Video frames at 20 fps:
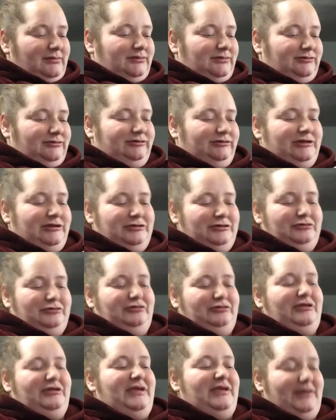Dinner is
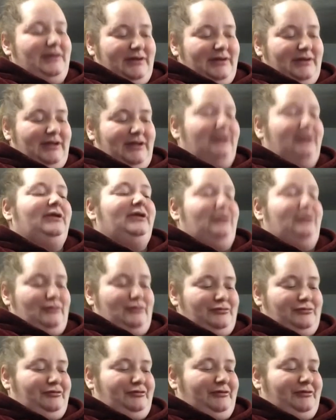heat meat. He
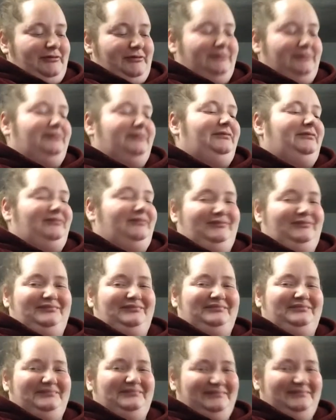knows that.
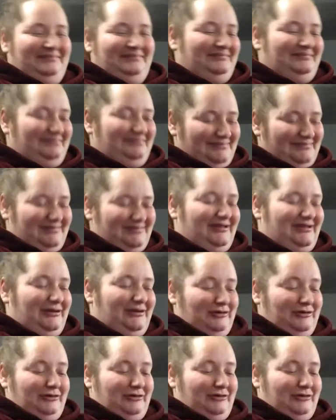I cooked